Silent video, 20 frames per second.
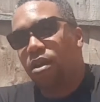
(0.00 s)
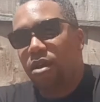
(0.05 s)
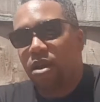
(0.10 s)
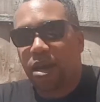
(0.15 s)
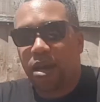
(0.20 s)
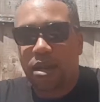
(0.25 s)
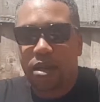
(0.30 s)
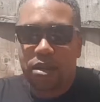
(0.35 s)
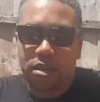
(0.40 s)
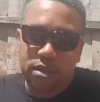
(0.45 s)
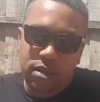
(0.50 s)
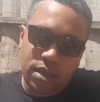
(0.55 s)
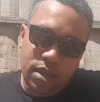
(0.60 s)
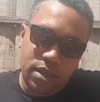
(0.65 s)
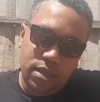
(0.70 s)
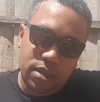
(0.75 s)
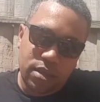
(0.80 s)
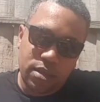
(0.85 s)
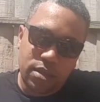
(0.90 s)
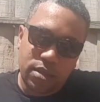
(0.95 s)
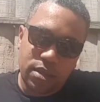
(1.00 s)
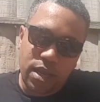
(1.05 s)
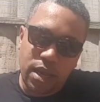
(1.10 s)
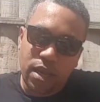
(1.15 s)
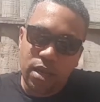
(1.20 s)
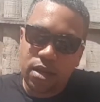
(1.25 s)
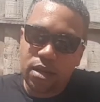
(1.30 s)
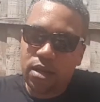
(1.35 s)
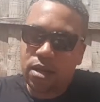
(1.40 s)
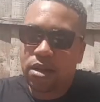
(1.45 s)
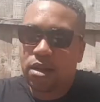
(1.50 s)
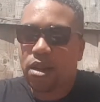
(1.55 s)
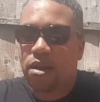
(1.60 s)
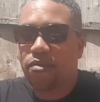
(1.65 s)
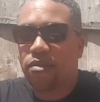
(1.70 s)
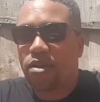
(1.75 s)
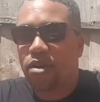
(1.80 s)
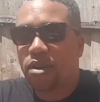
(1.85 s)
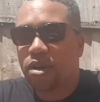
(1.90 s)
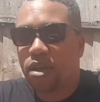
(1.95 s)
Alright, let's, let's take
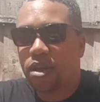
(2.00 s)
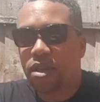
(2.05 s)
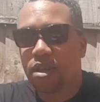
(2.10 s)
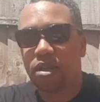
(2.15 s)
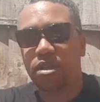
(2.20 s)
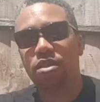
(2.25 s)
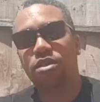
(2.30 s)
another look at these